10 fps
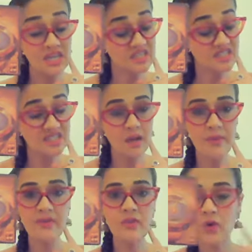It's
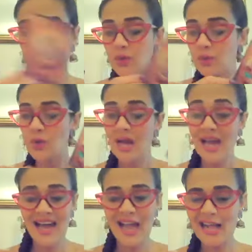coming for you.
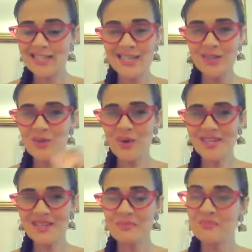I'll tell you
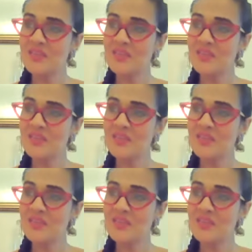what,